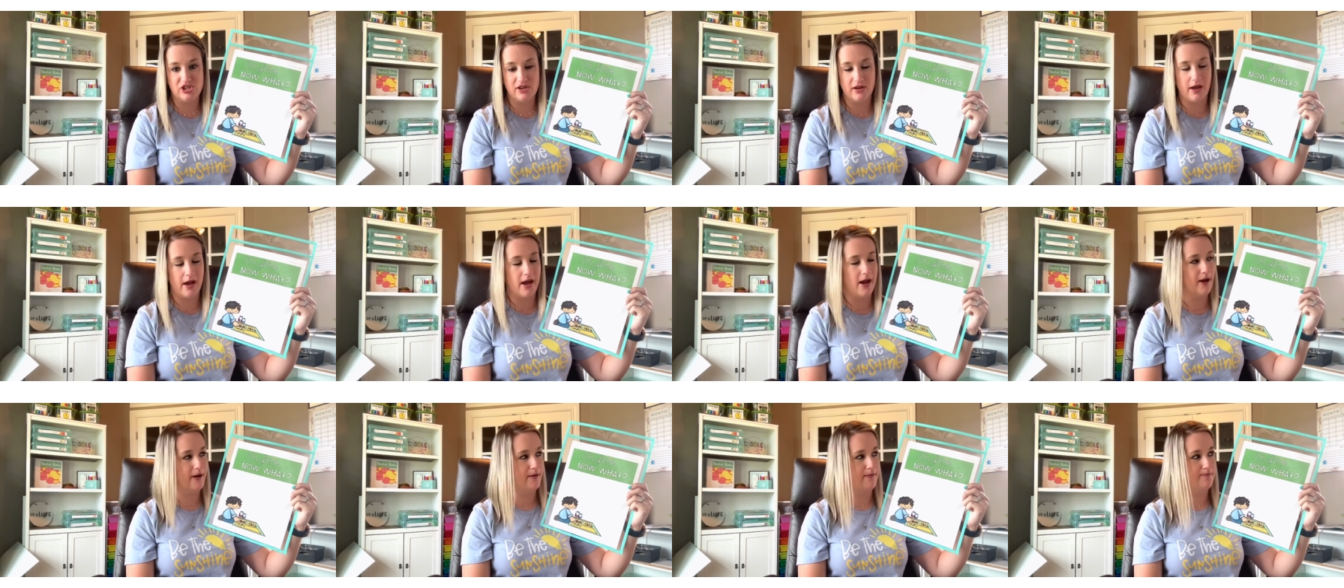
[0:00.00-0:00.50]

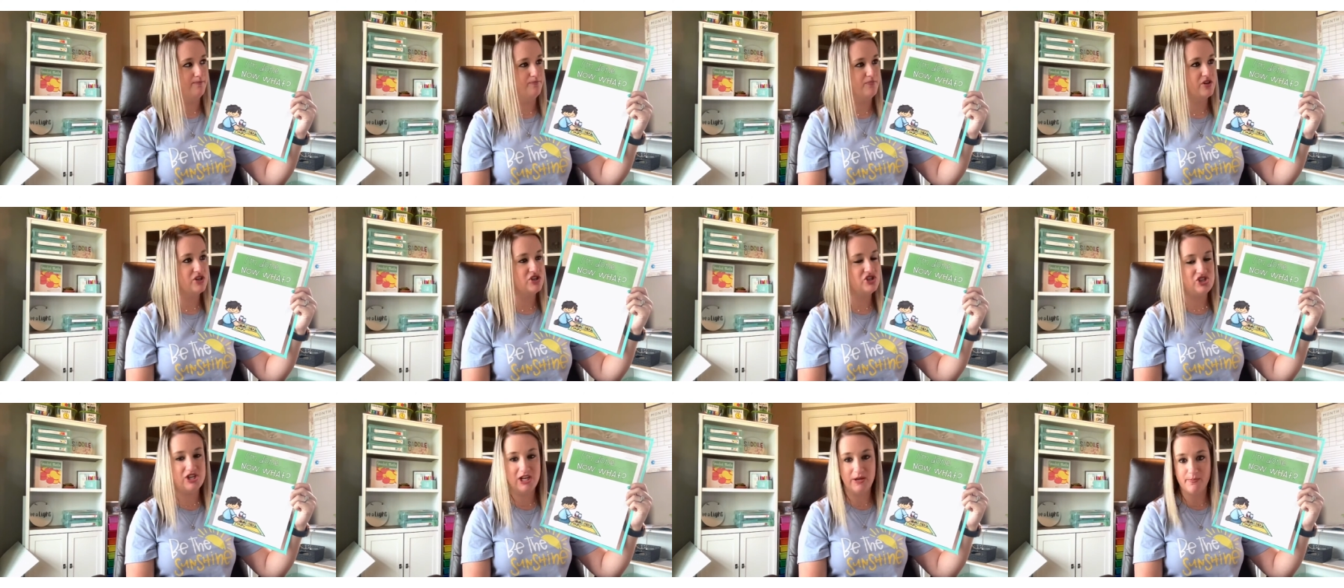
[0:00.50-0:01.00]
um,
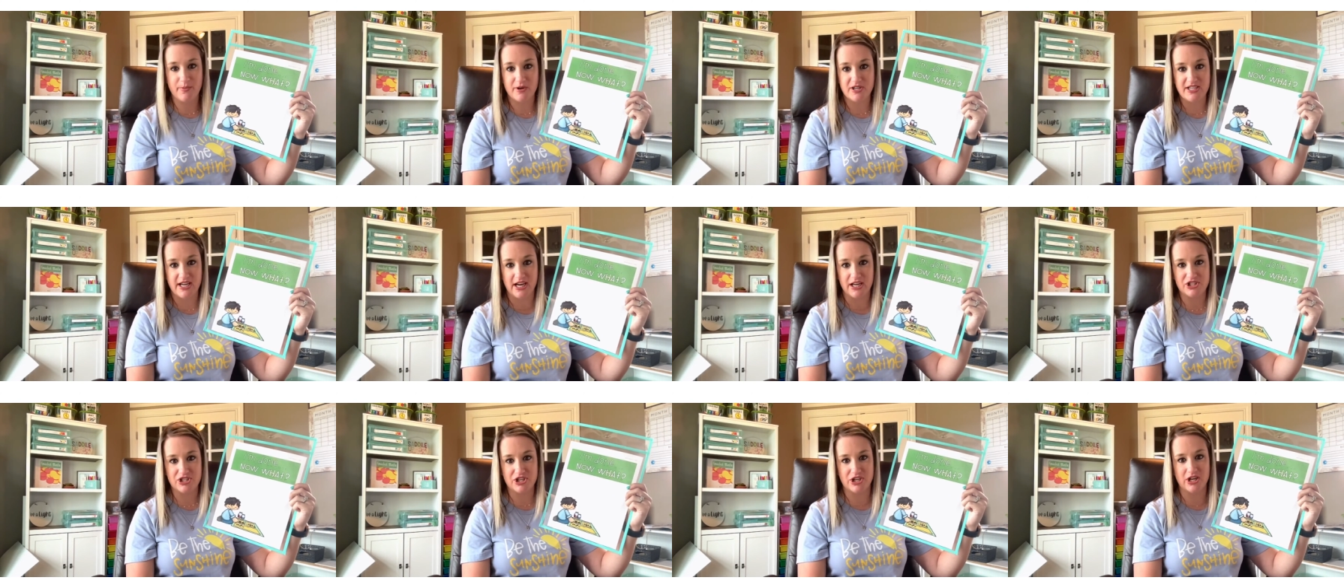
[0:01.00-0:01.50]
sheet
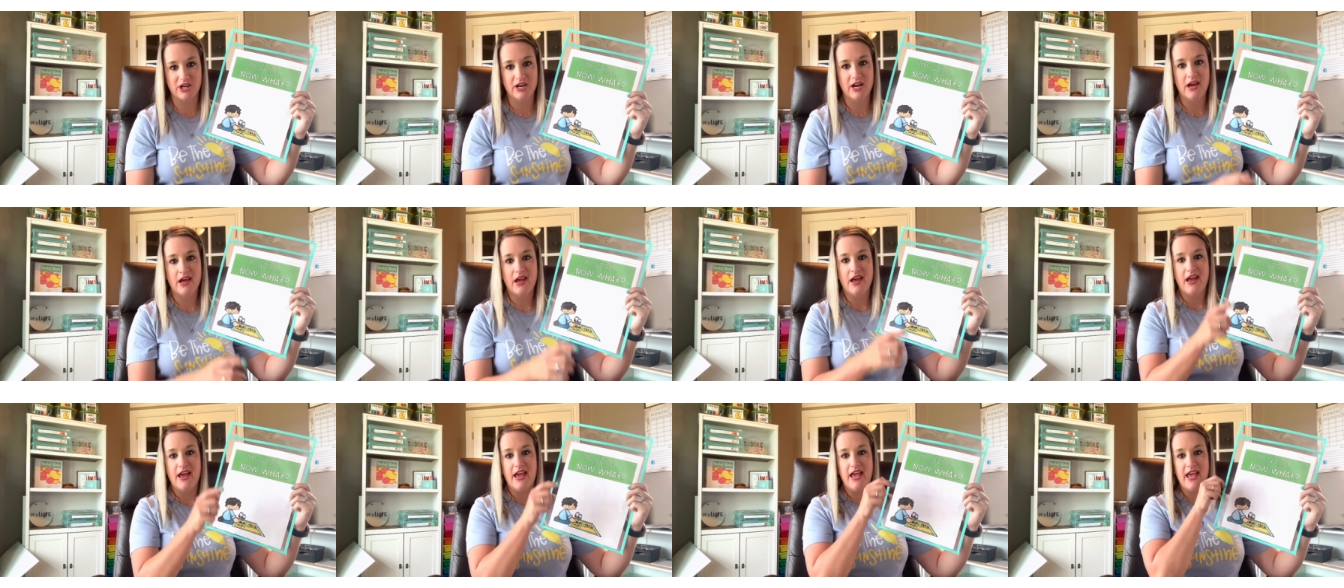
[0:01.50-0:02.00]
protector.
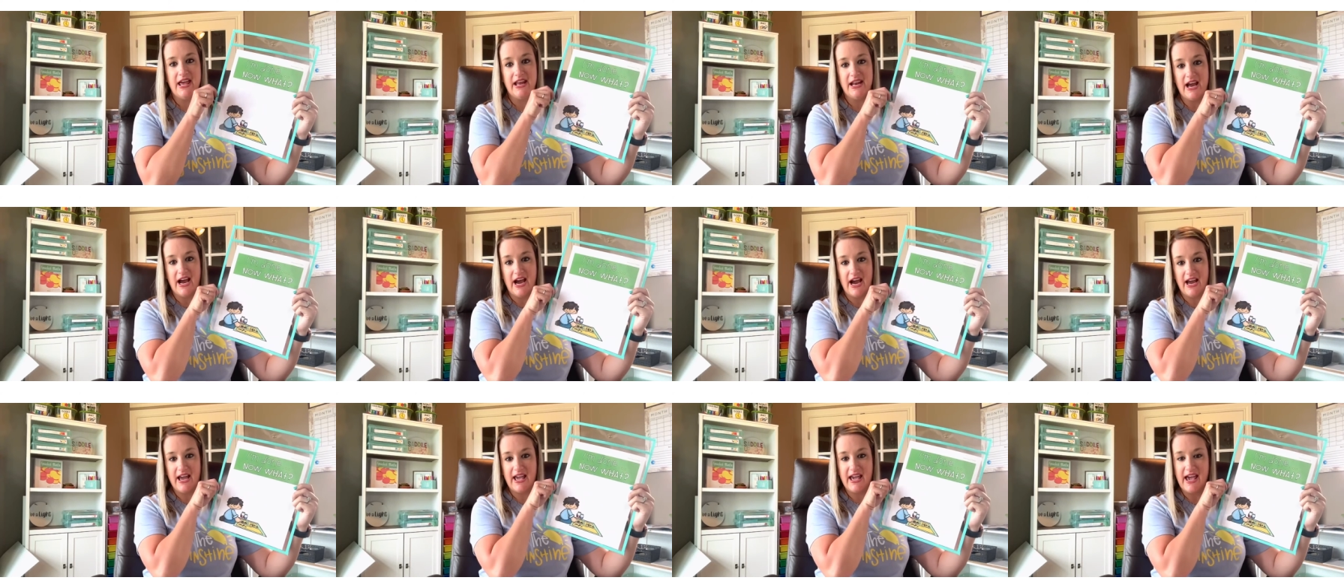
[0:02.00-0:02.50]
And
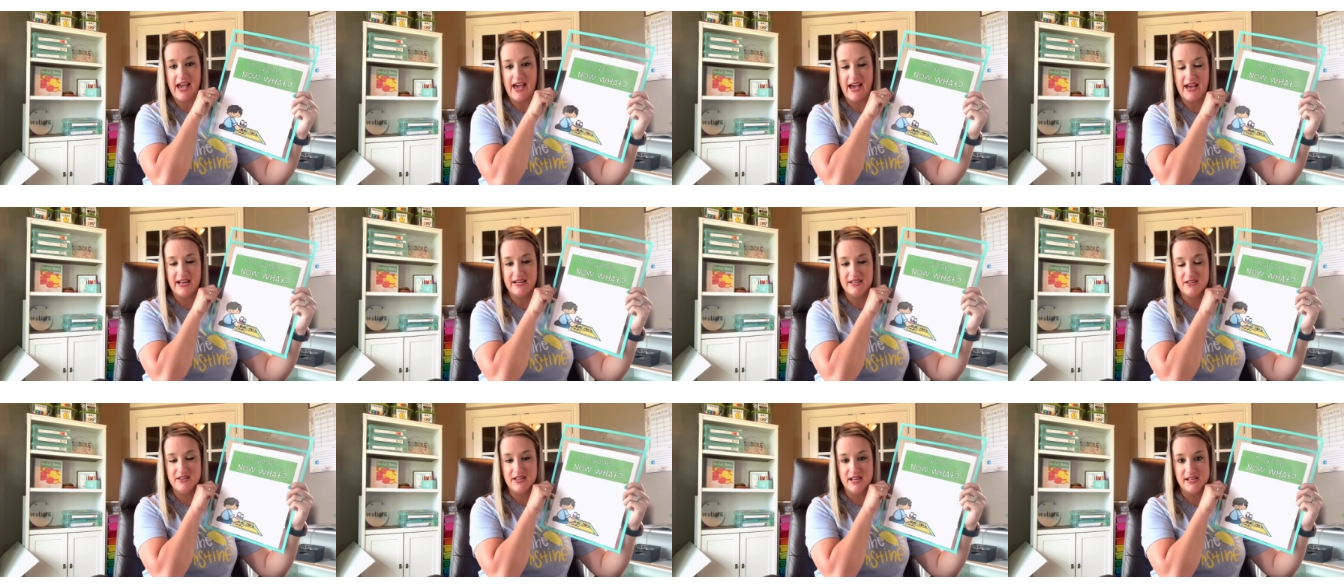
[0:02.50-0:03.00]
I
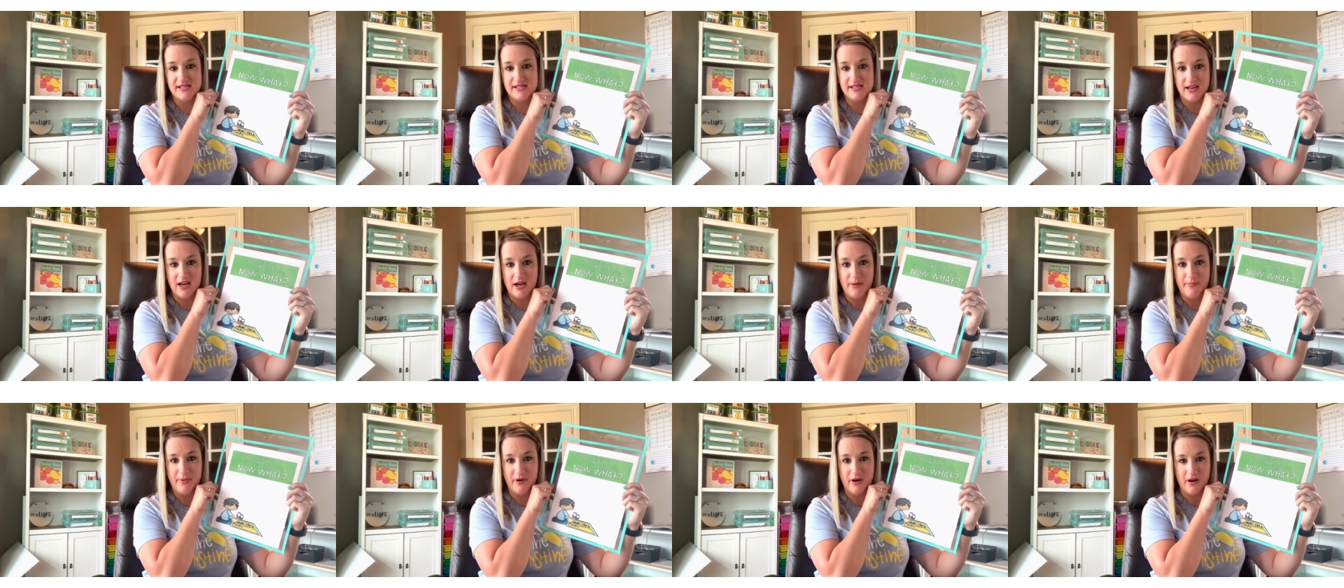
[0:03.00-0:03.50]
had this
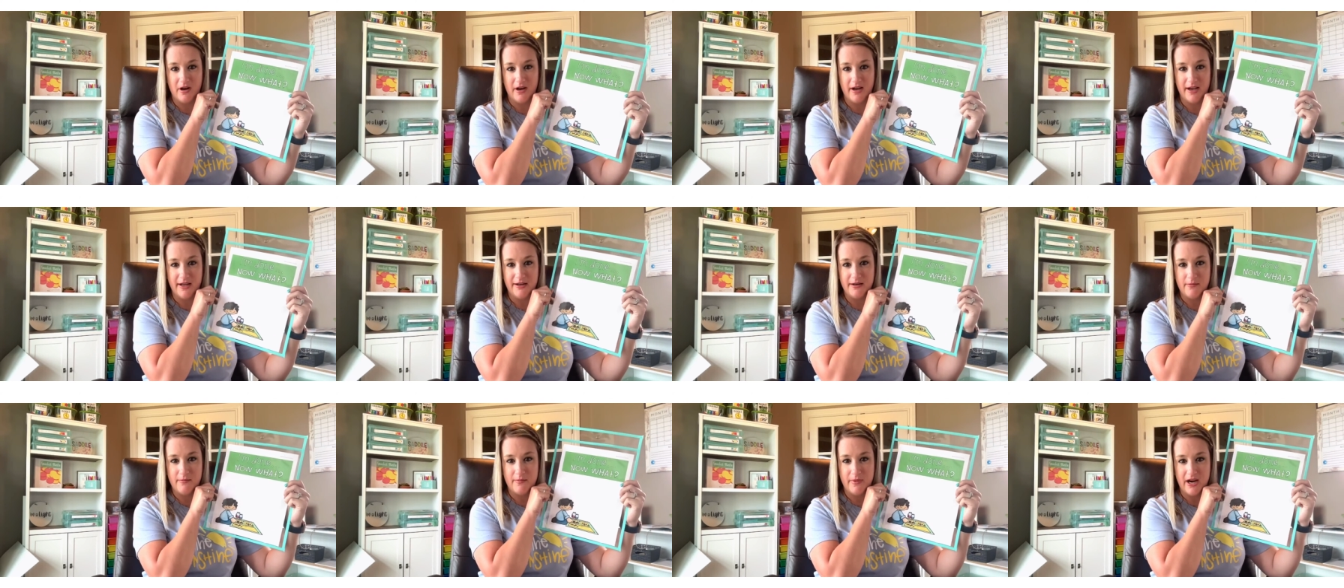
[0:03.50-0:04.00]
up
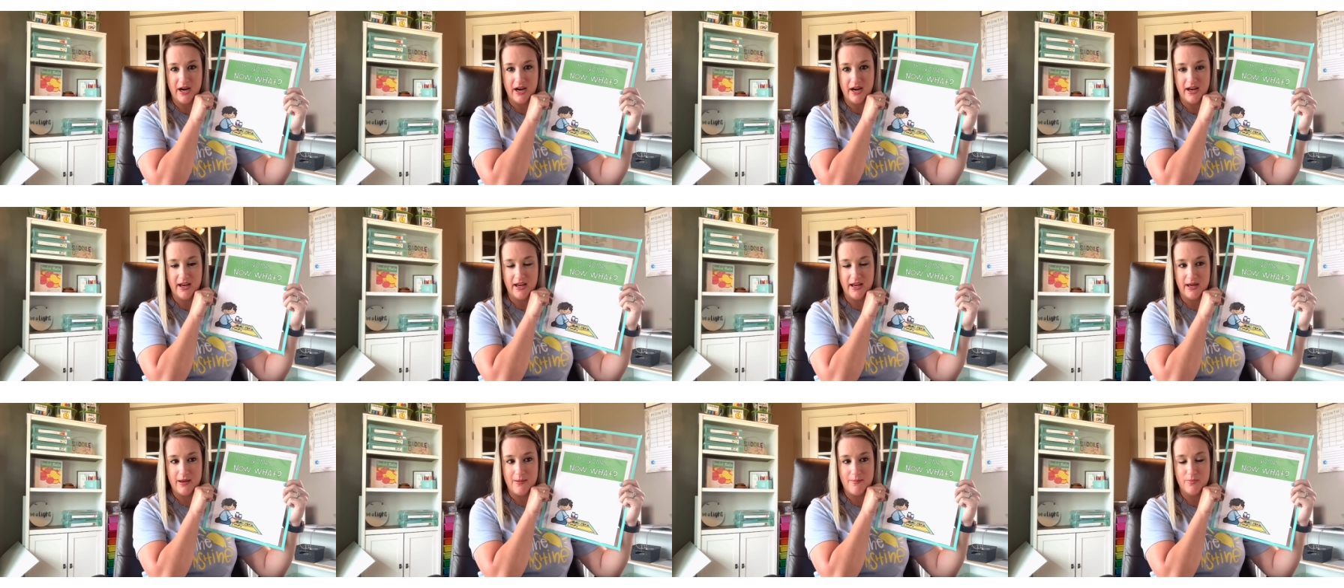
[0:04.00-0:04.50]
on
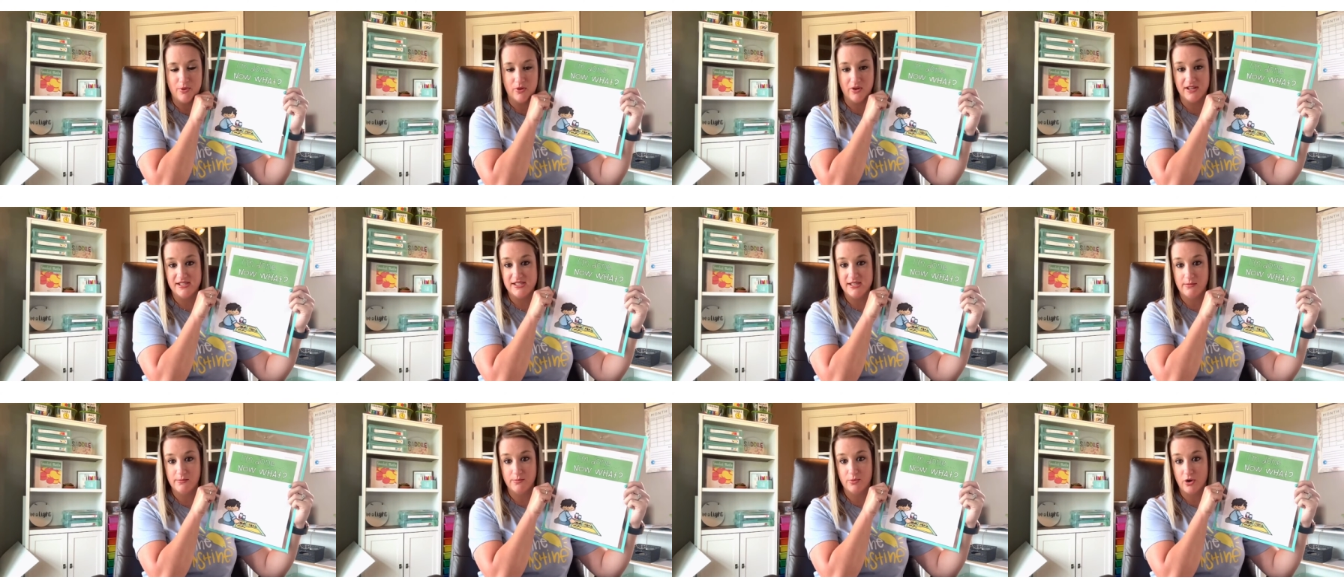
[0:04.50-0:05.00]
my
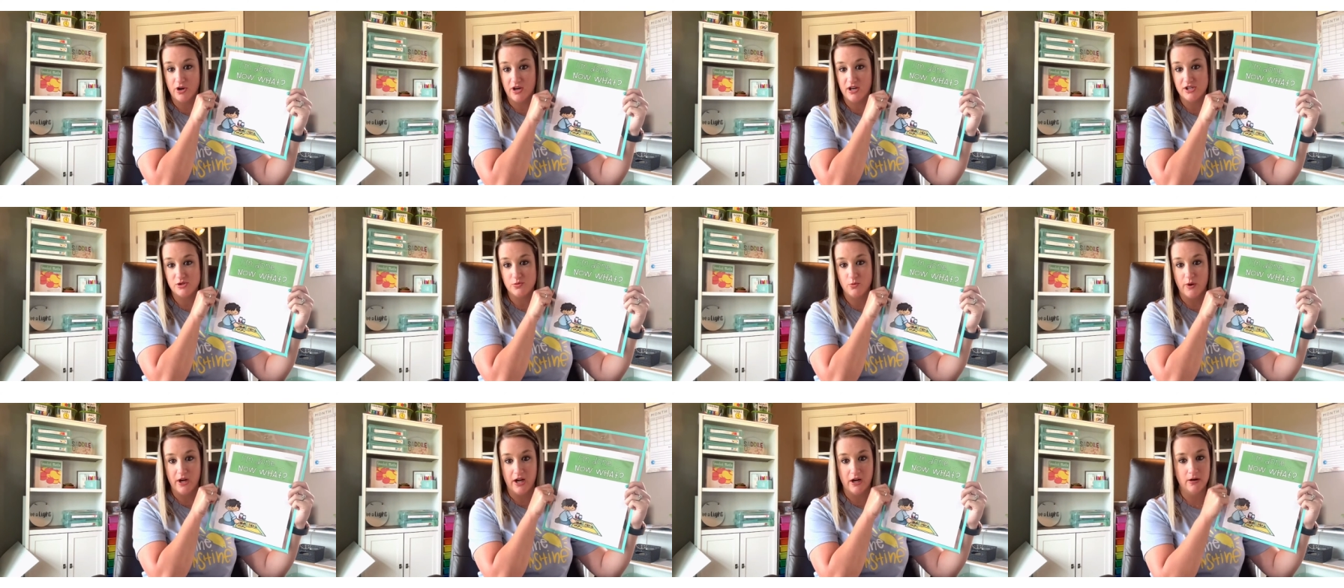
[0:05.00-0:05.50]
bulletin board as
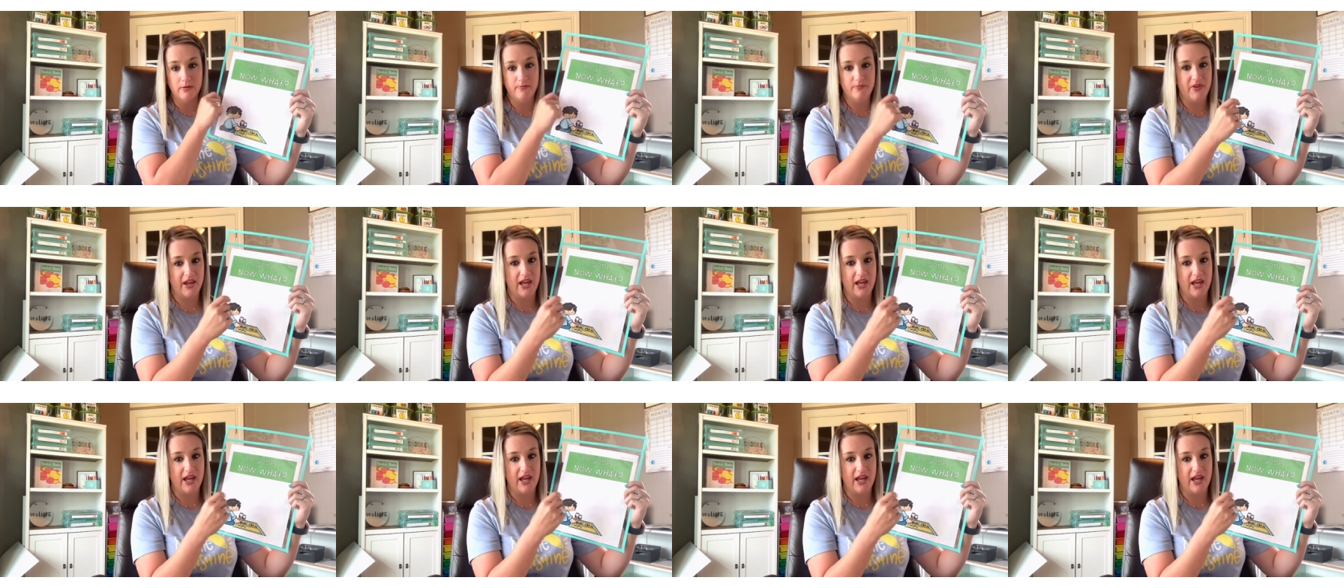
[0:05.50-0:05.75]
well.